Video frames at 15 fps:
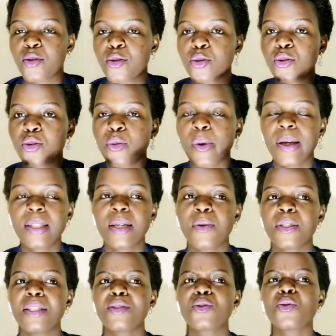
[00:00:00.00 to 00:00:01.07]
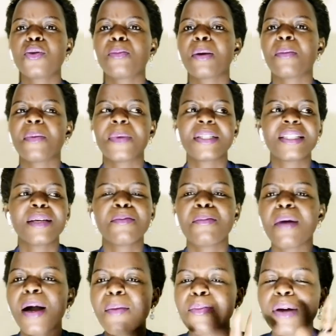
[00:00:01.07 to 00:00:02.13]
You know what? I wanted to call my mom and say,
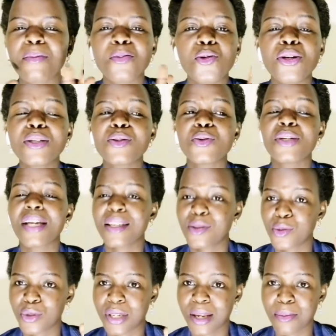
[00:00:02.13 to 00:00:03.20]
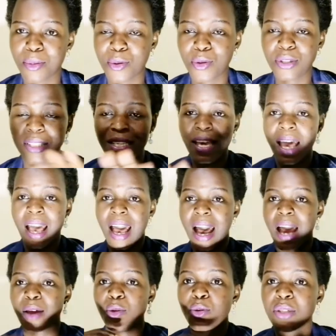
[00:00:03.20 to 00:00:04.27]
Mom, I'm going to die today because
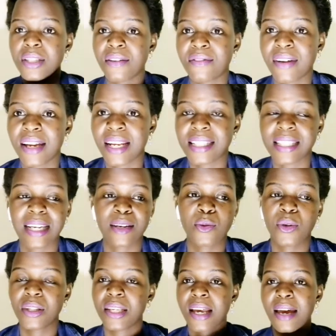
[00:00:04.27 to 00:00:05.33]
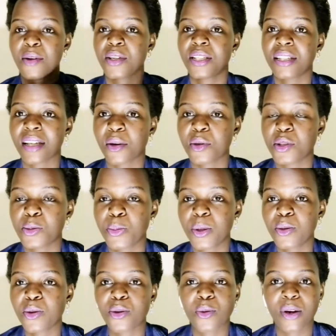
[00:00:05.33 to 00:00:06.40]
I got the virus, and when I reach in the
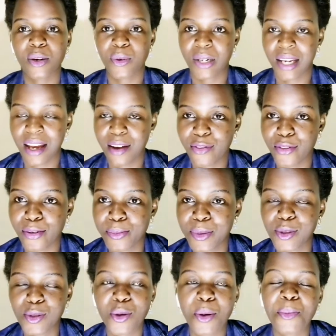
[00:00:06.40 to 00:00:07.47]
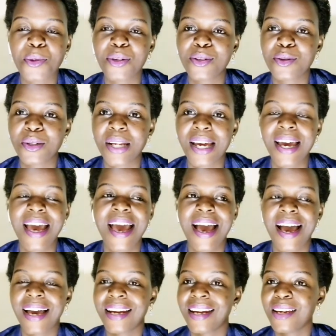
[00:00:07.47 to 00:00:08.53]
hospital, no one will care for me, so I'm going to die.
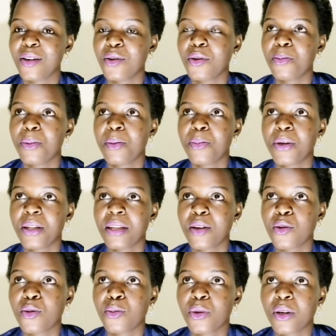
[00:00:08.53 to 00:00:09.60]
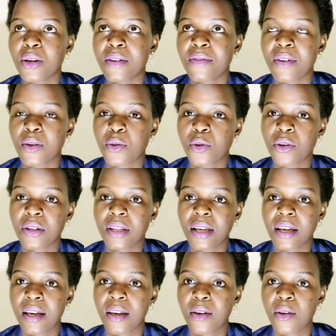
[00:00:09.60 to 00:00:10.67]
And I know people in the room will even
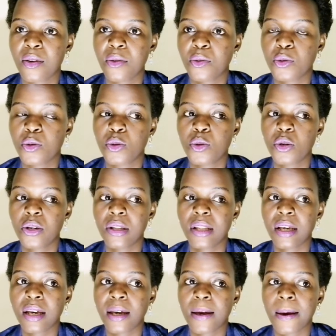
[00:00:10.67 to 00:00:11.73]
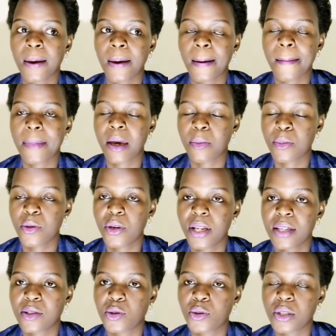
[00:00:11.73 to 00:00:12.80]
would call the
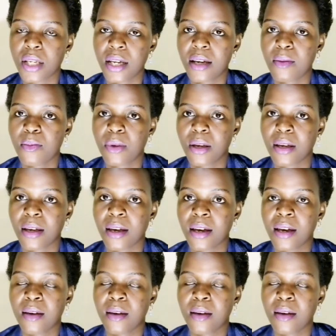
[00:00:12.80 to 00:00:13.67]
ambulance to take me,